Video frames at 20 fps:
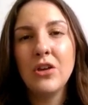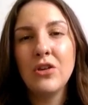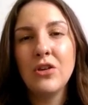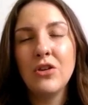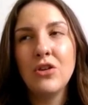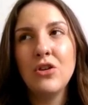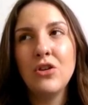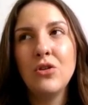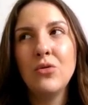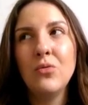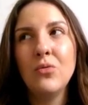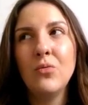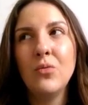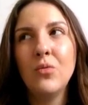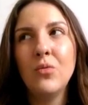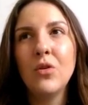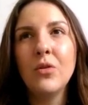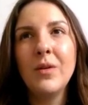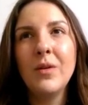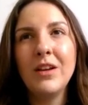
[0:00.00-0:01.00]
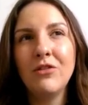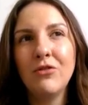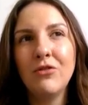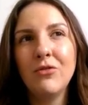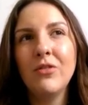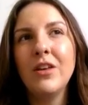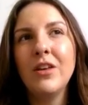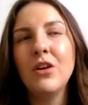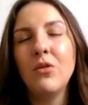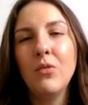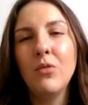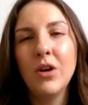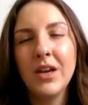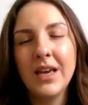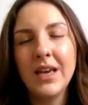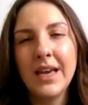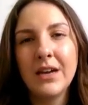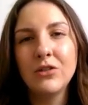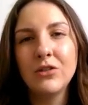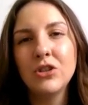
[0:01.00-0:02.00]
you want to make sure that your
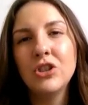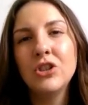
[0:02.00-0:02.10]
working out